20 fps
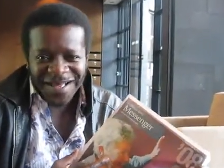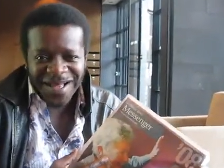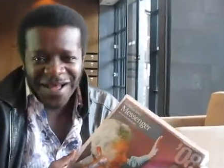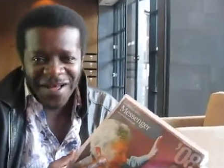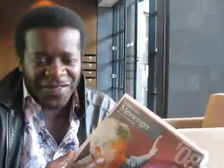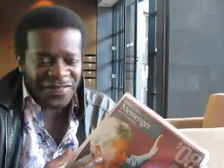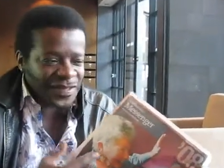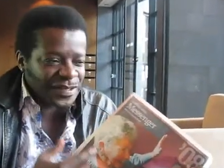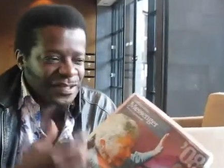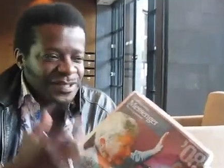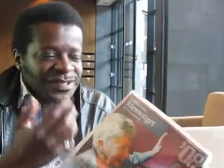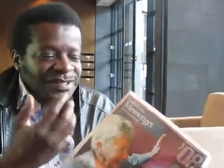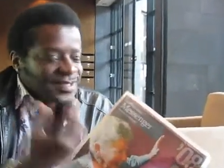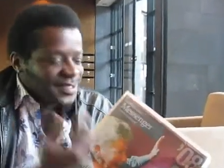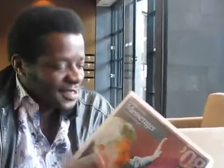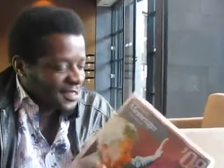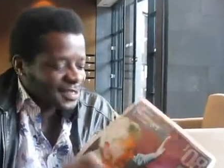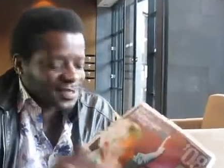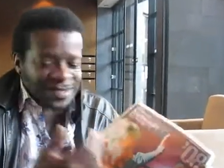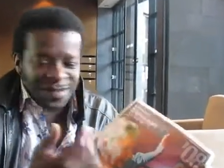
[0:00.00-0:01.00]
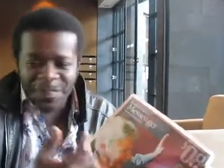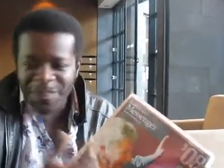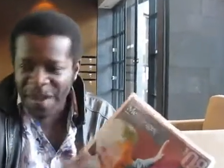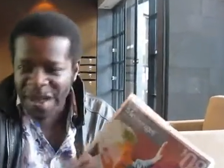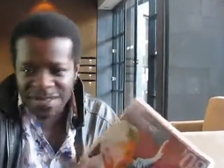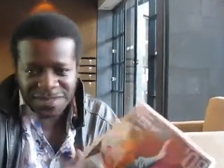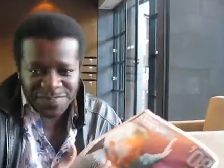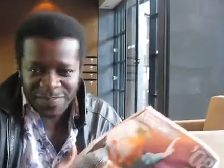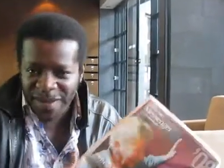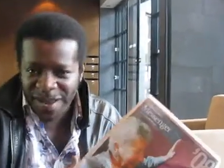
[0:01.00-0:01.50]
this is just the
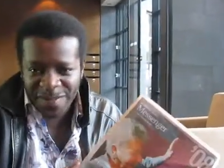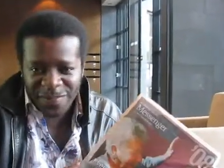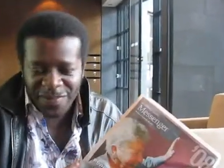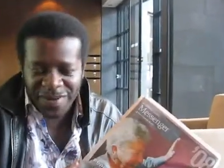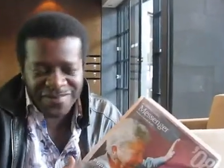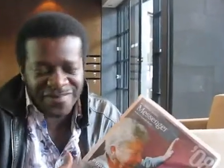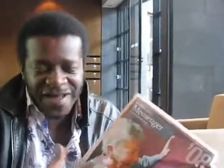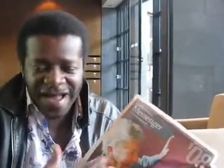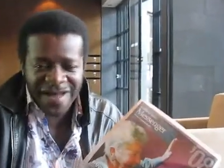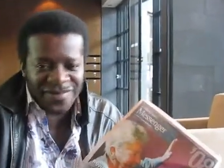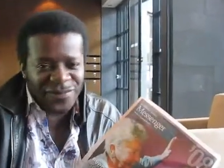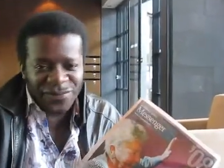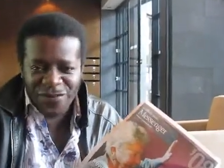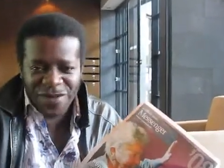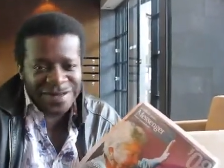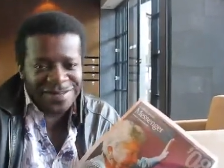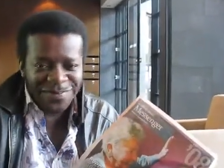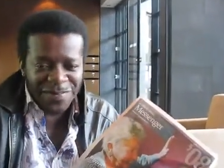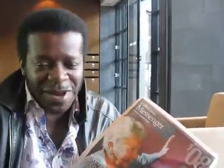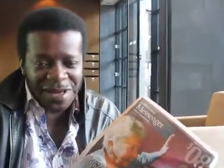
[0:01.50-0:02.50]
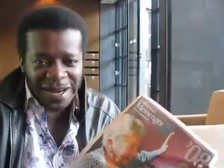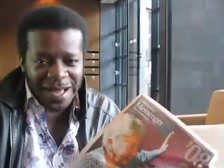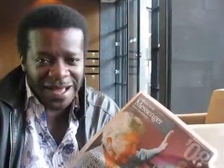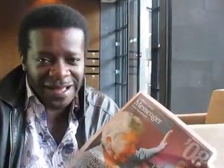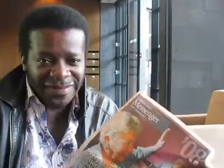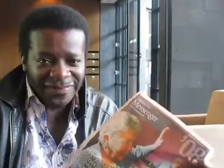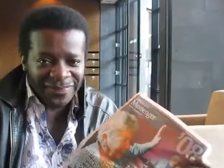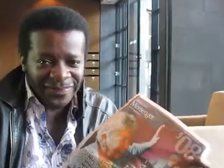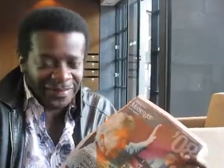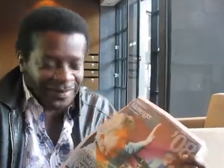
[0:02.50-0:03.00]
best paper I've ever read in my
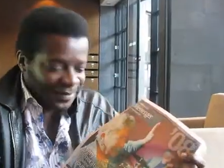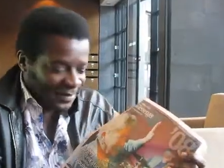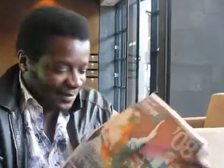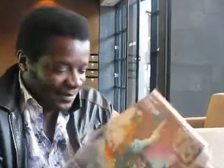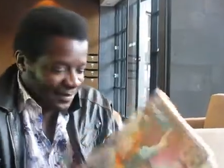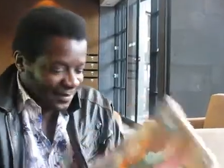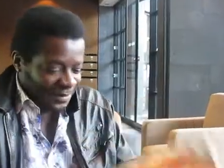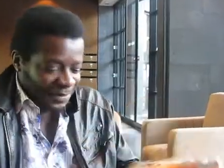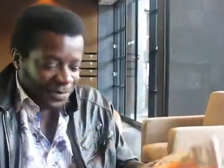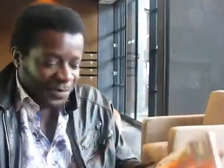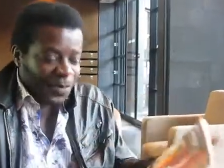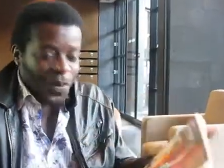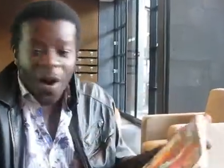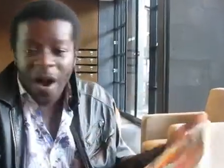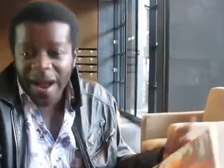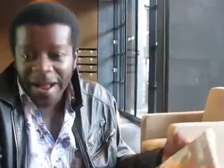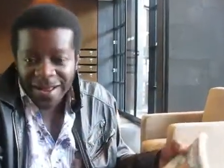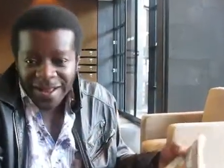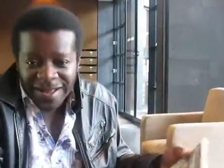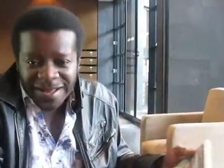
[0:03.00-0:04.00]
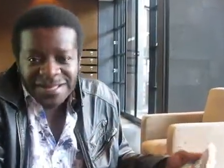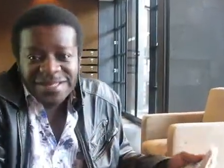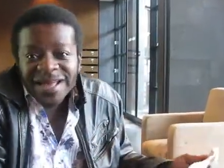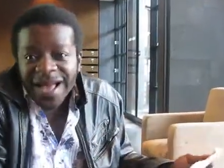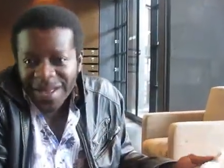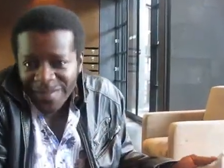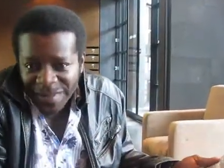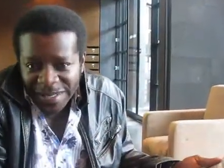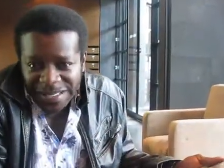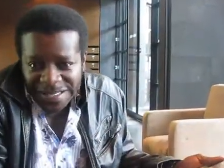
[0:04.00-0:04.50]
life. Why? Because
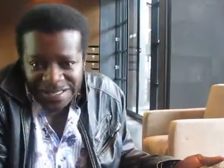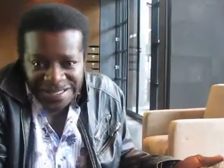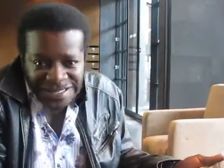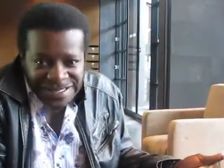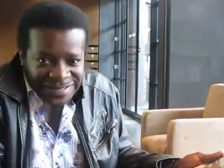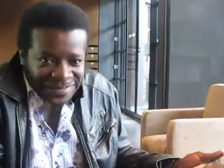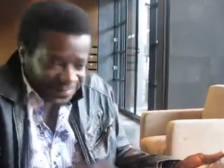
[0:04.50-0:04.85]
I'm in it.